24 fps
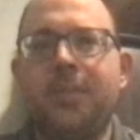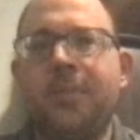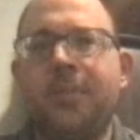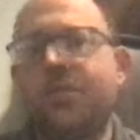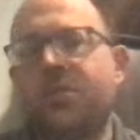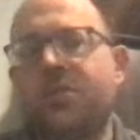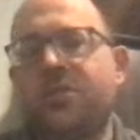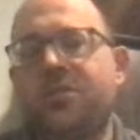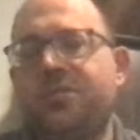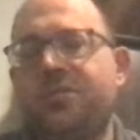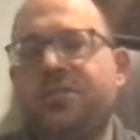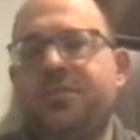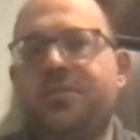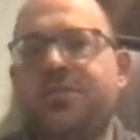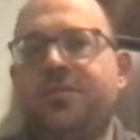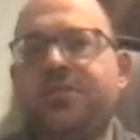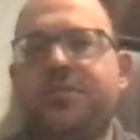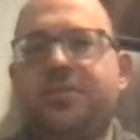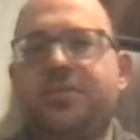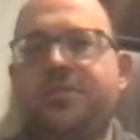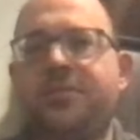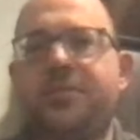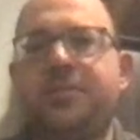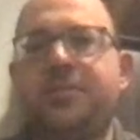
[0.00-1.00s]
It's
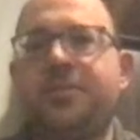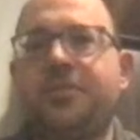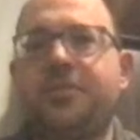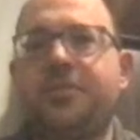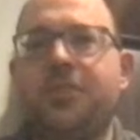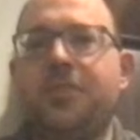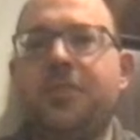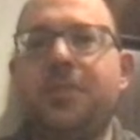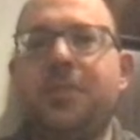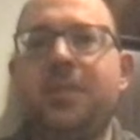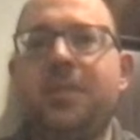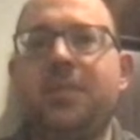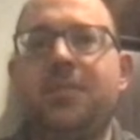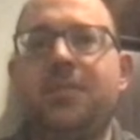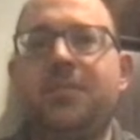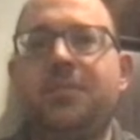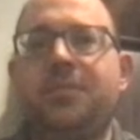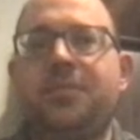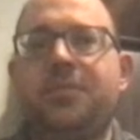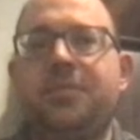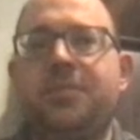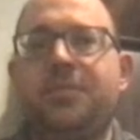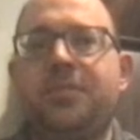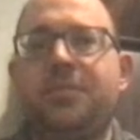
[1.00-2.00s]
going to be,
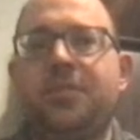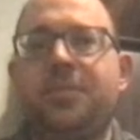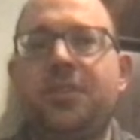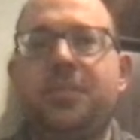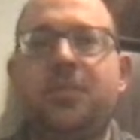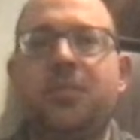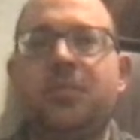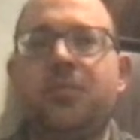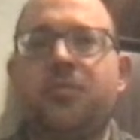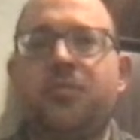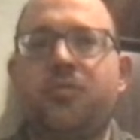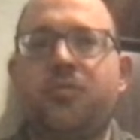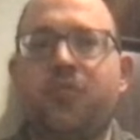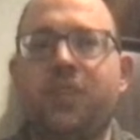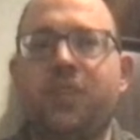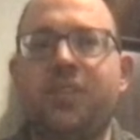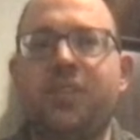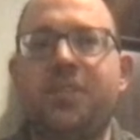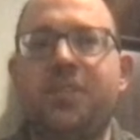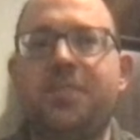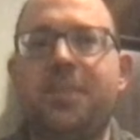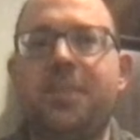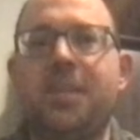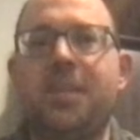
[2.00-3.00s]
you know,
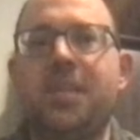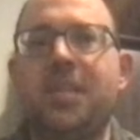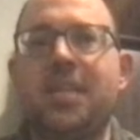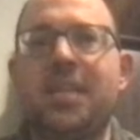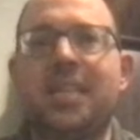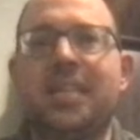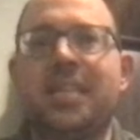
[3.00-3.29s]
crazy money.